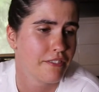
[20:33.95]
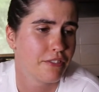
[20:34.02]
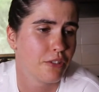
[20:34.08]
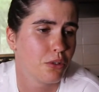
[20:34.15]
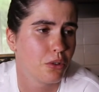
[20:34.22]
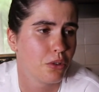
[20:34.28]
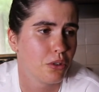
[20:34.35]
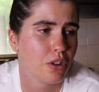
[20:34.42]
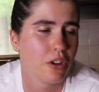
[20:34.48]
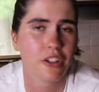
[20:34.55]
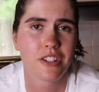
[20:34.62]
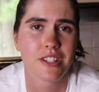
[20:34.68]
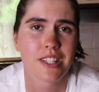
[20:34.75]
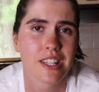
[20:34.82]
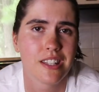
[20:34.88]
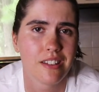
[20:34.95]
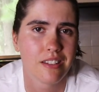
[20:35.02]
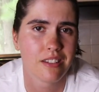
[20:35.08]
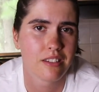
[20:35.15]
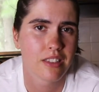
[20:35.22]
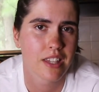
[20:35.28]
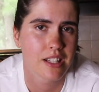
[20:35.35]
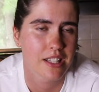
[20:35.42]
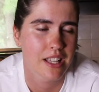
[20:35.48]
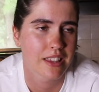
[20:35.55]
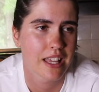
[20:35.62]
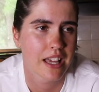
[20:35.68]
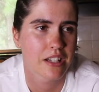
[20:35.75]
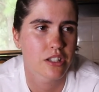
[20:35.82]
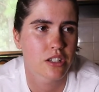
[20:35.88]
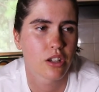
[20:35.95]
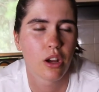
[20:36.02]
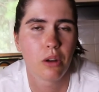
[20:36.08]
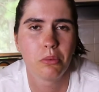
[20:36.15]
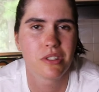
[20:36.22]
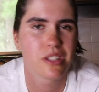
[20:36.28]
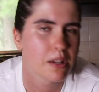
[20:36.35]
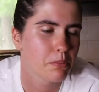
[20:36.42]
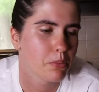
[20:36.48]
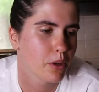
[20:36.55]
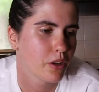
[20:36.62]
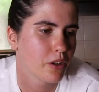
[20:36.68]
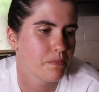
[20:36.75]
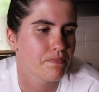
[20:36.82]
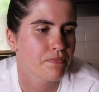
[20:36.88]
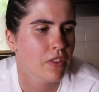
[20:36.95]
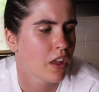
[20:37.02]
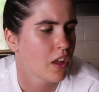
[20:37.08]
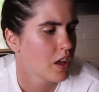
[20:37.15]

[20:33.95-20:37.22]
for on your skin and things like that to help with sunburn.